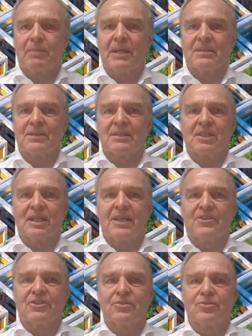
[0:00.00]
better
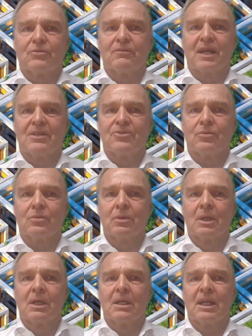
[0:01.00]
translation to value
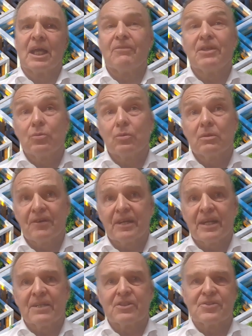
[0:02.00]
like we do in
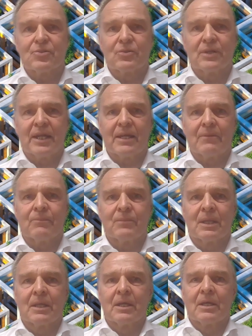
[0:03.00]
financials today.
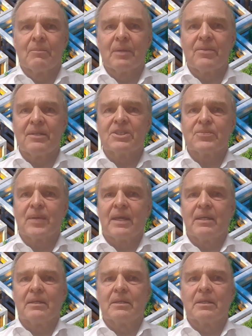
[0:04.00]
By this
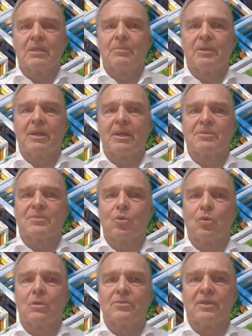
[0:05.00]
way, it becomes
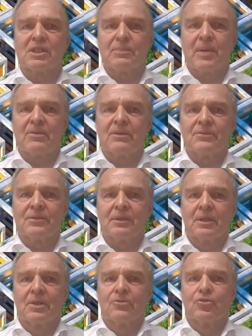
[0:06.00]
more transparent
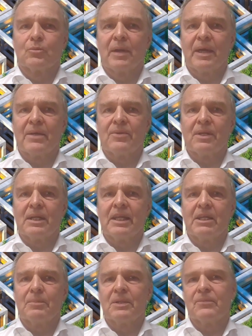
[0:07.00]
to make the
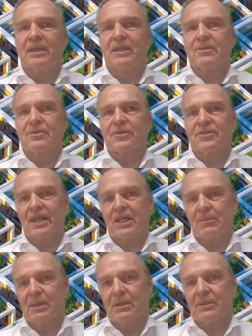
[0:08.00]
link between
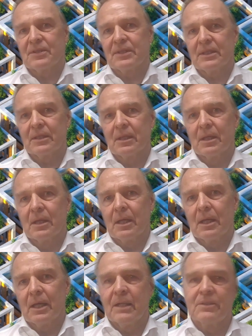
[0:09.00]
sustainability
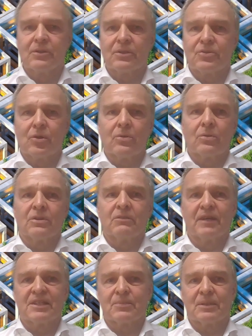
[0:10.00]
and return on
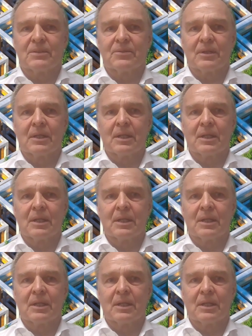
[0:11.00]
investment.